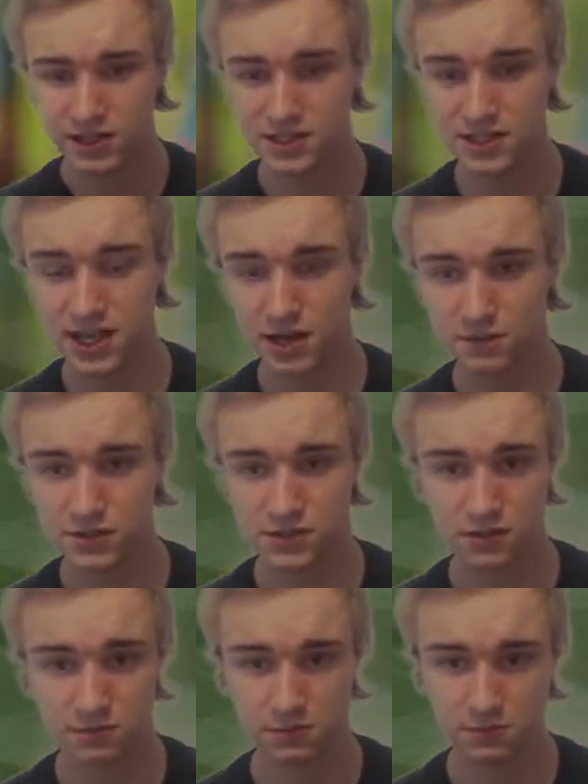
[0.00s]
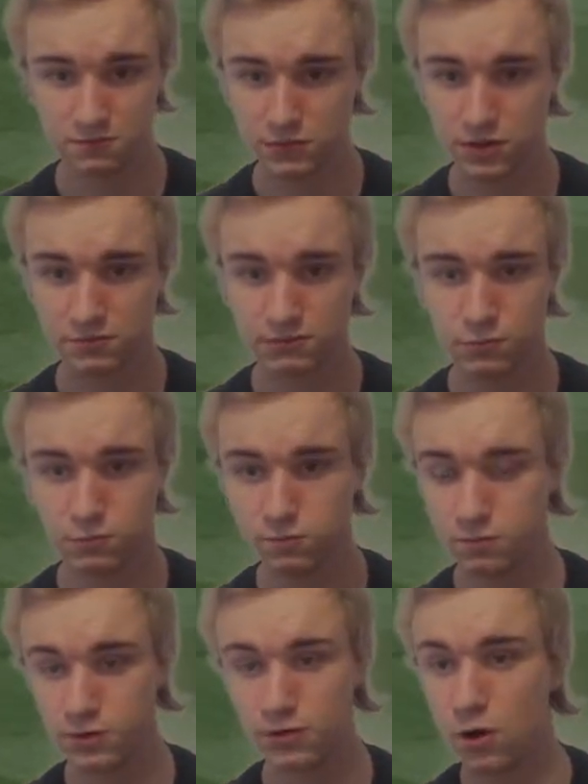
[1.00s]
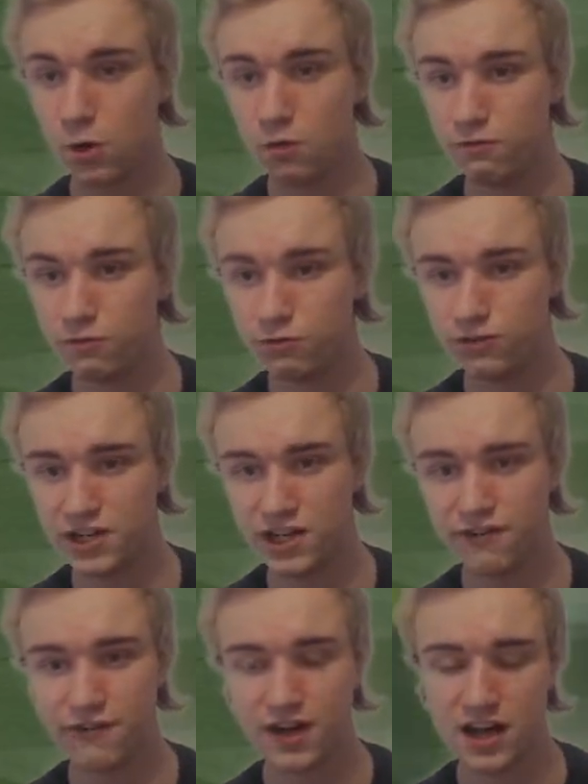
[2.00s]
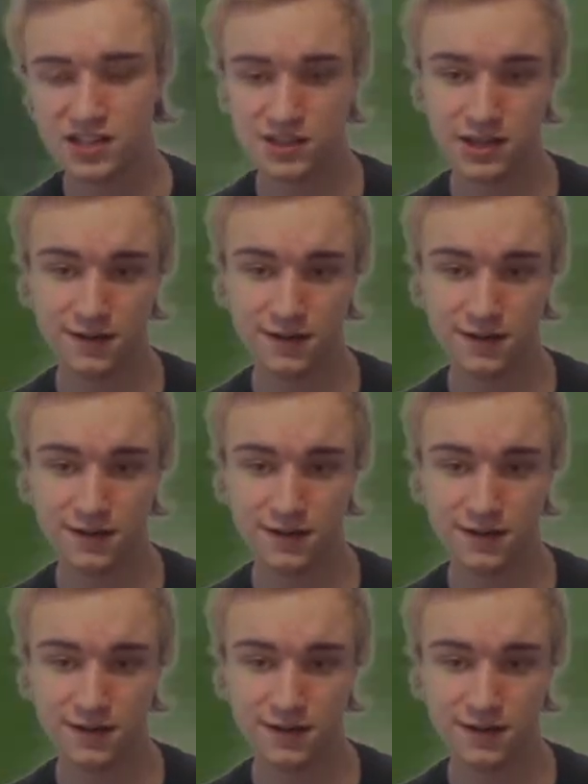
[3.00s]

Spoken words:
this game is gonna go over really fast.